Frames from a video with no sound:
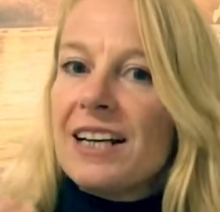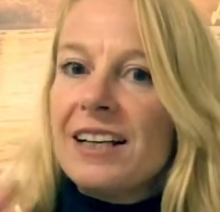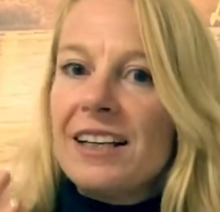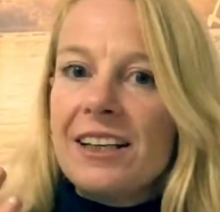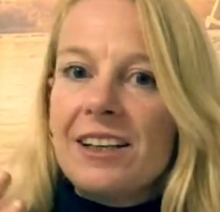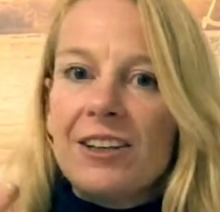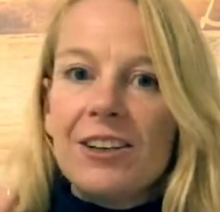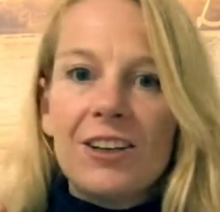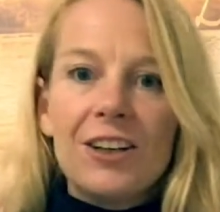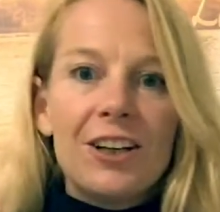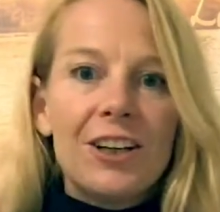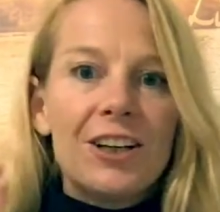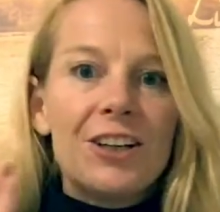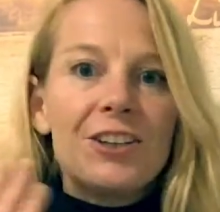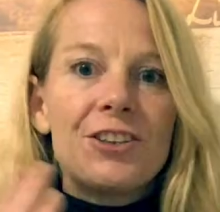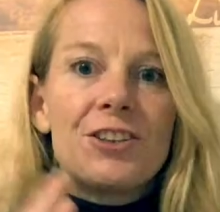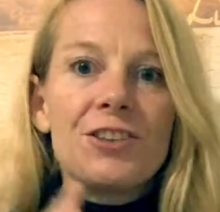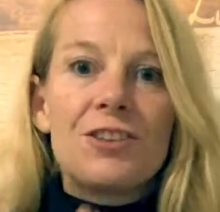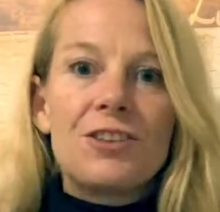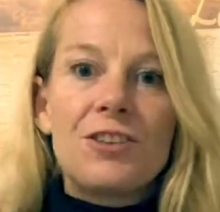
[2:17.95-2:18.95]
you know,
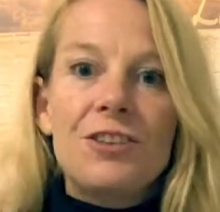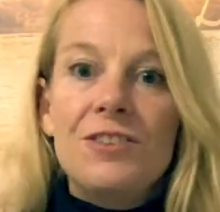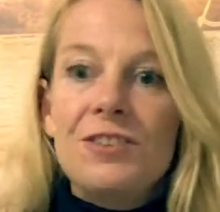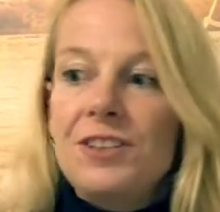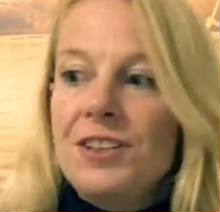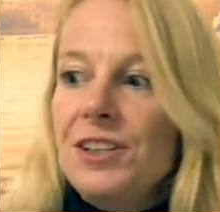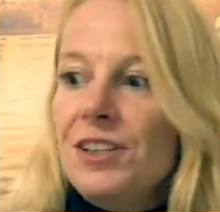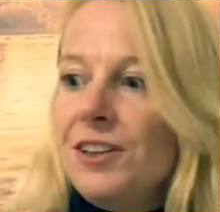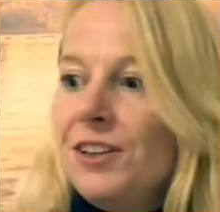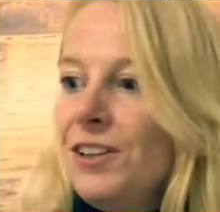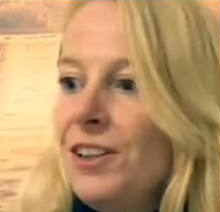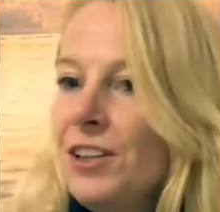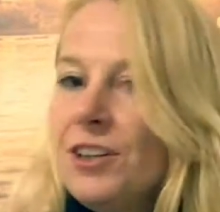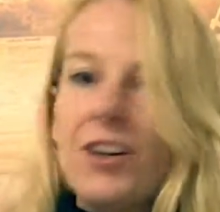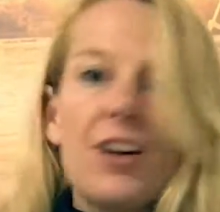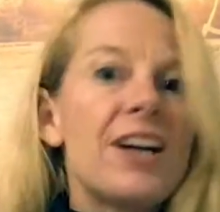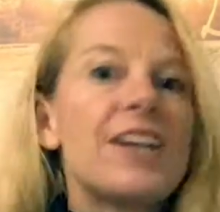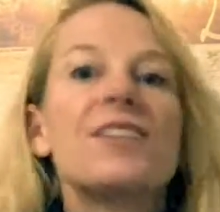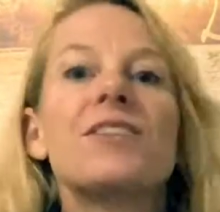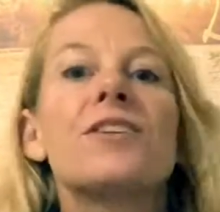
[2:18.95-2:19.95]

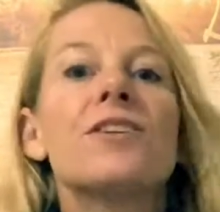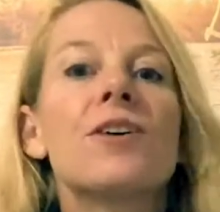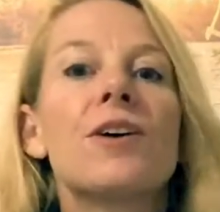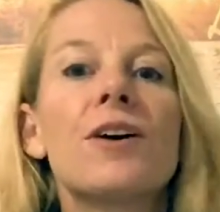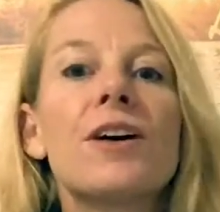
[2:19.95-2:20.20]
as you know,